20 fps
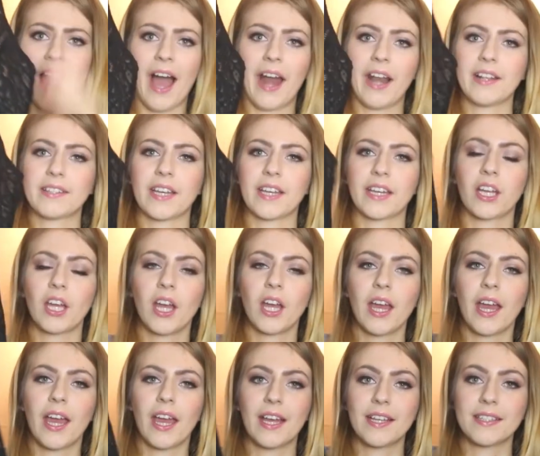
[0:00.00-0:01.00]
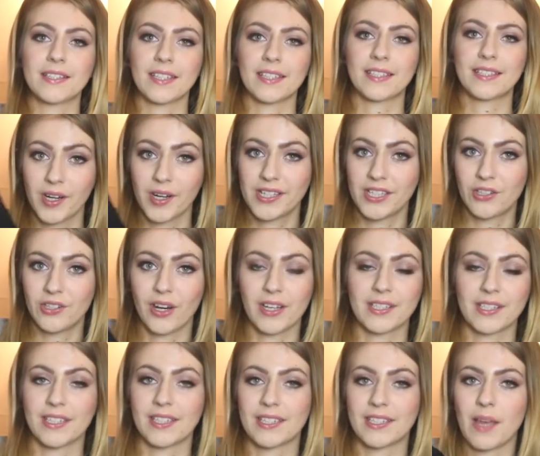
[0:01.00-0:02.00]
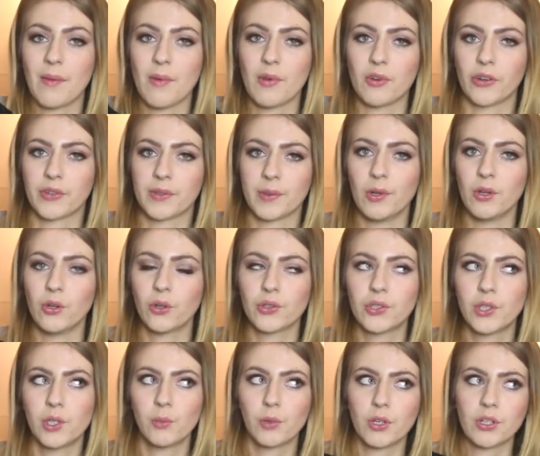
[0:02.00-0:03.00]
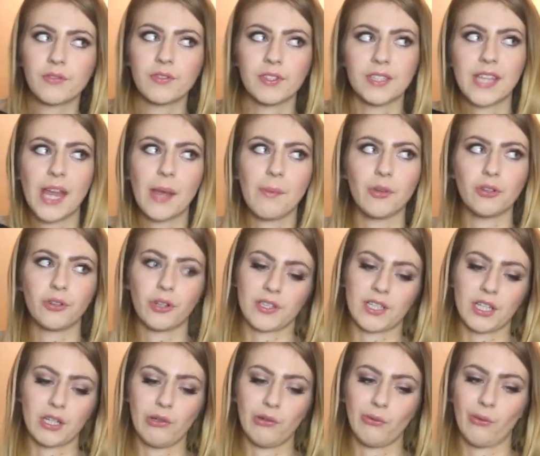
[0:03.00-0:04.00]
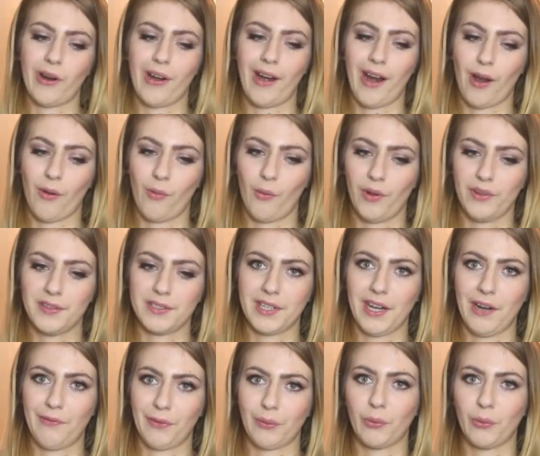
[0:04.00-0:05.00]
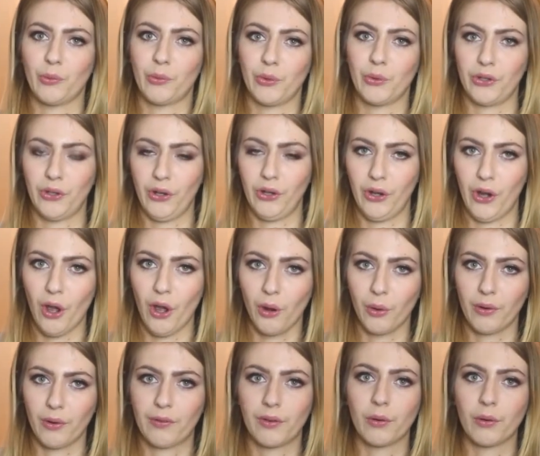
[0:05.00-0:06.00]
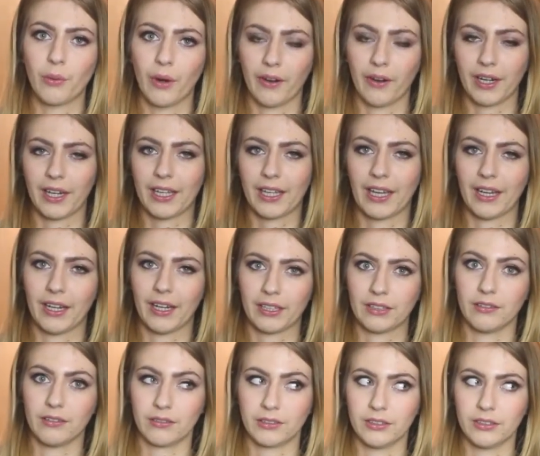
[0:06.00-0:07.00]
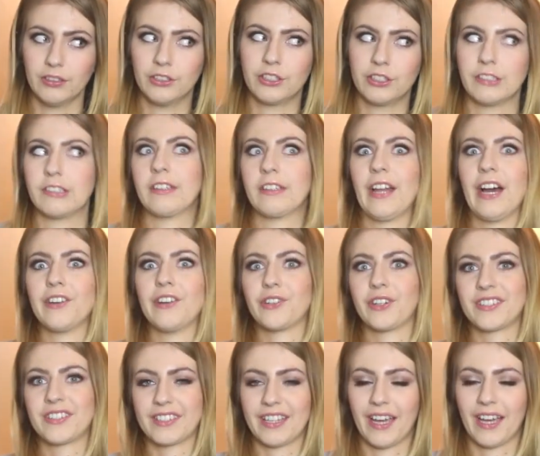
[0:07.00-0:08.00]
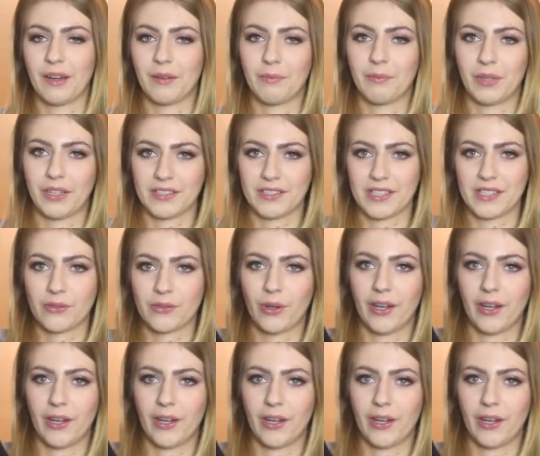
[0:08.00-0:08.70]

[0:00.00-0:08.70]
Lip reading: And it's like, it's a pretty dress and a statement dress, but not too much of a statement dress that you'd wear it out once and everyone would know if you're wearing it again, like, oh god, she's in that dress again, because it's